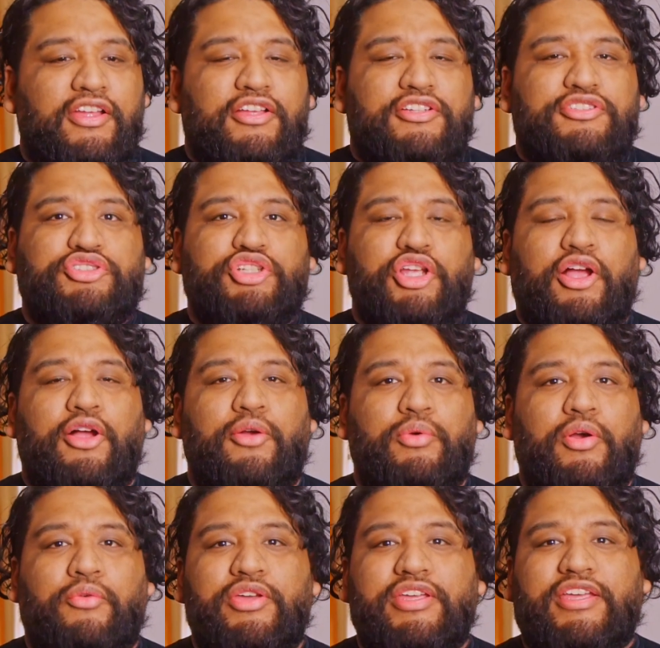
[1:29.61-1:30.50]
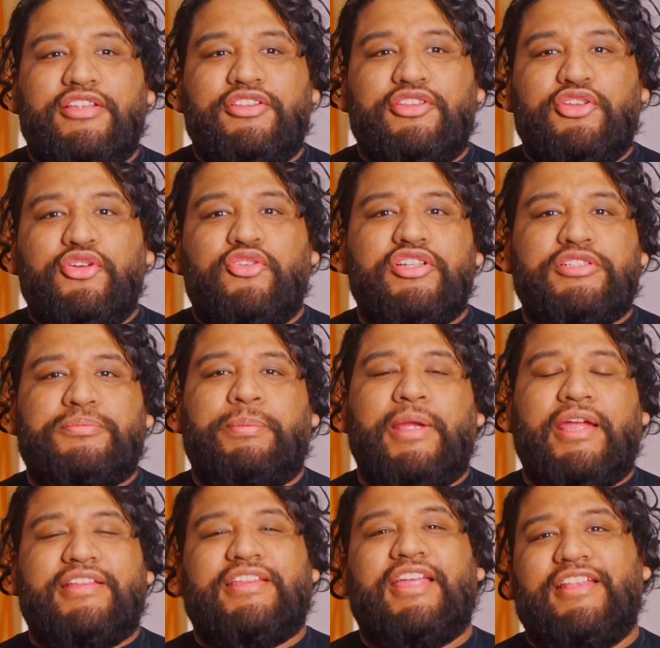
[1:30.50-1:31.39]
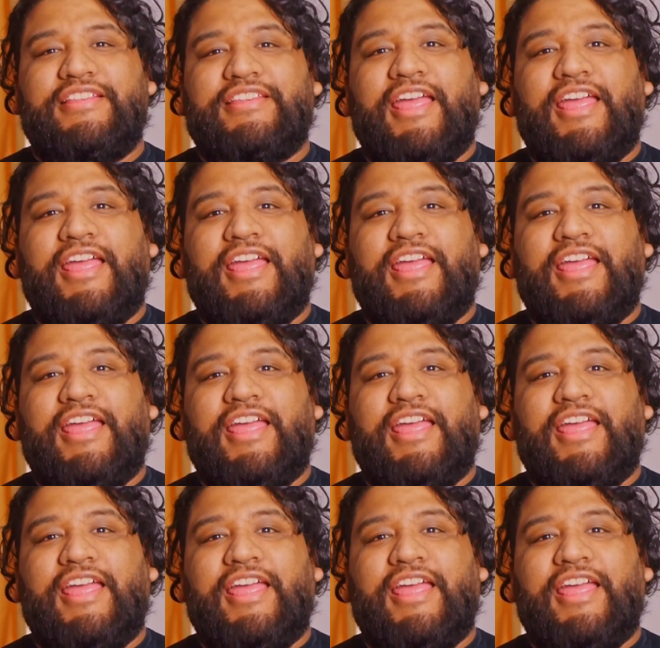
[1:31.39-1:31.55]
So what we can do is break that